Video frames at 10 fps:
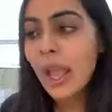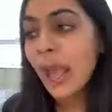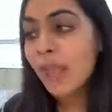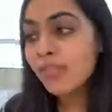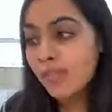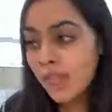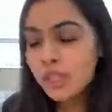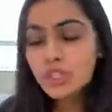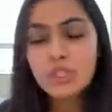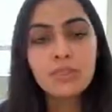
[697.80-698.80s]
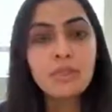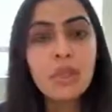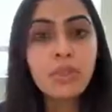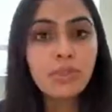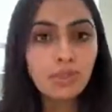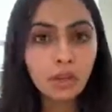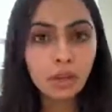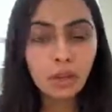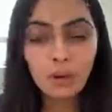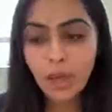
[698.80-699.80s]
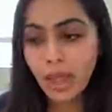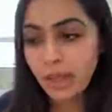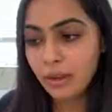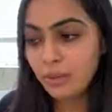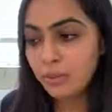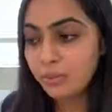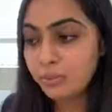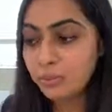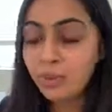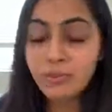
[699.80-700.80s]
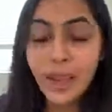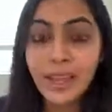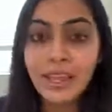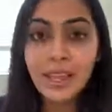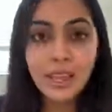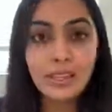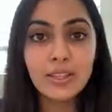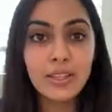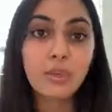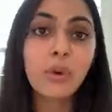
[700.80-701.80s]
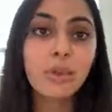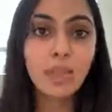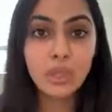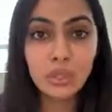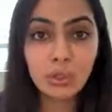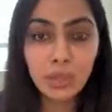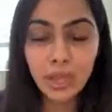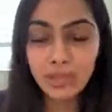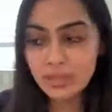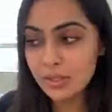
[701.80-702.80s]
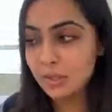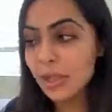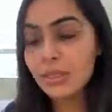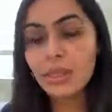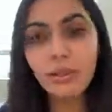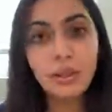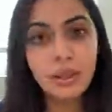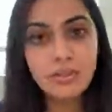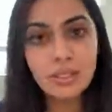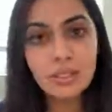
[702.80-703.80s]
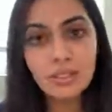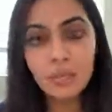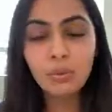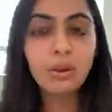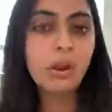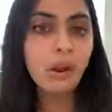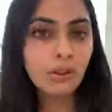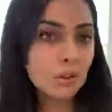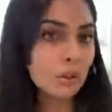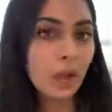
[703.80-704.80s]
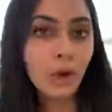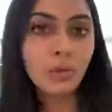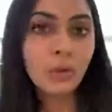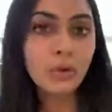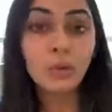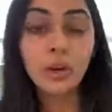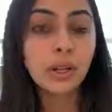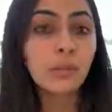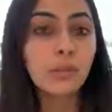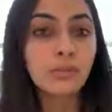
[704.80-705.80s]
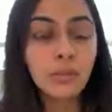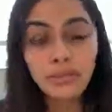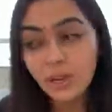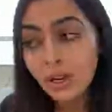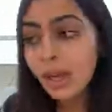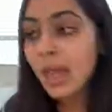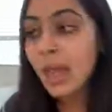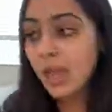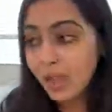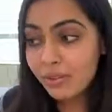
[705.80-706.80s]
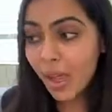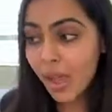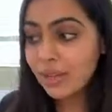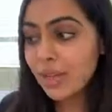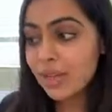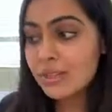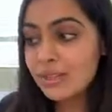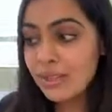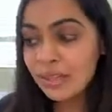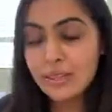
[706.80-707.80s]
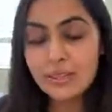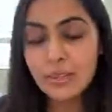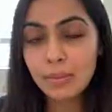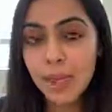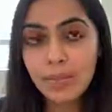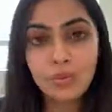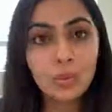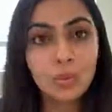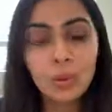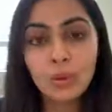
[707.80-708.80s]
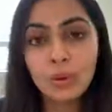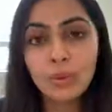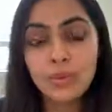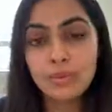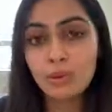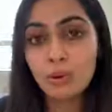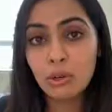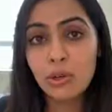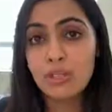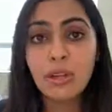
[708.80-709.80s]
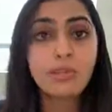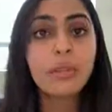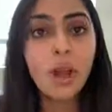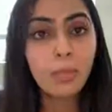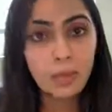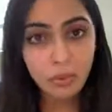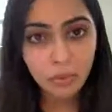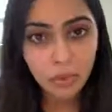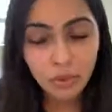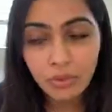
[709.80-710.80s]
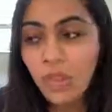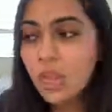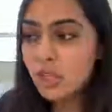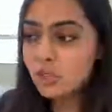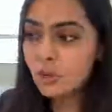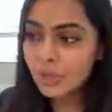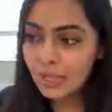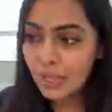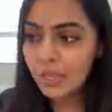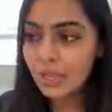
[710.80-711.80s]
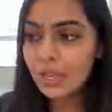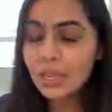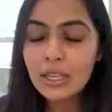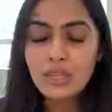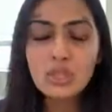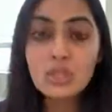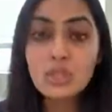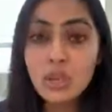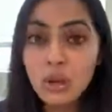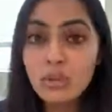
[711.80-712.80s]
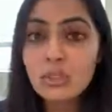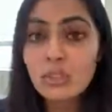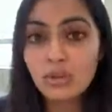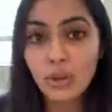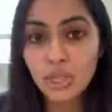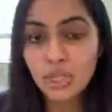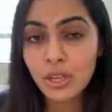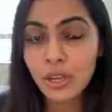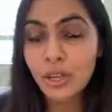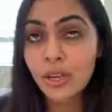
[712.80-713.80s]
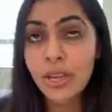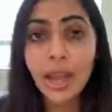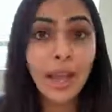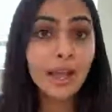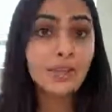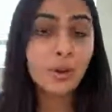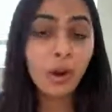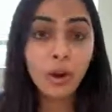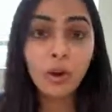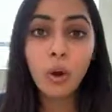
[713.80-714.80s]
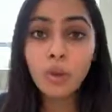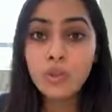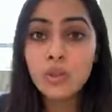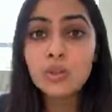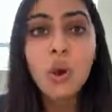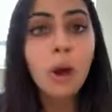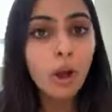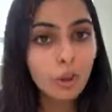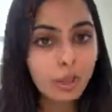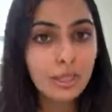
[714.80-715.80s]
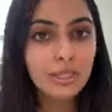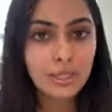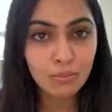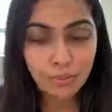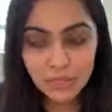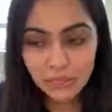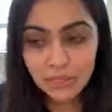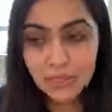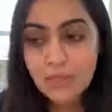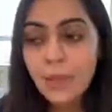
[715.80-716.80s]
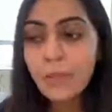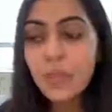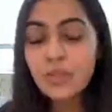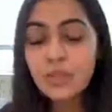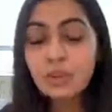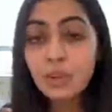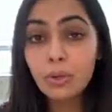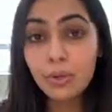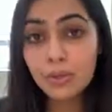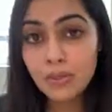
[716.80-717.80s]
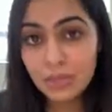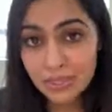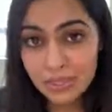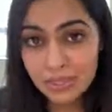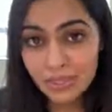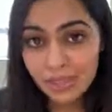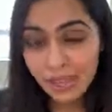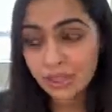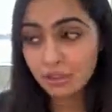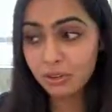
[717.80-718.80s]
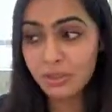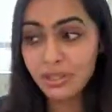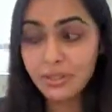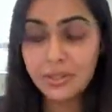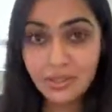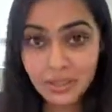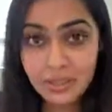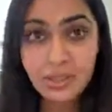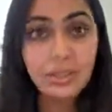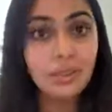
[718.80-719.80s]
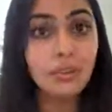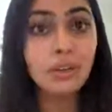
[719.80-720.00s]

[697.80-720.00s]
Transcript: And then just being thorough and providing any support that you can to make their lives easier will also help and work in your favor. And I've had cases like this in the past where my reimbursement requests have not been approved. So again, it is so discretionary, as are almost all things in business. So if you're persistent and you're consistent in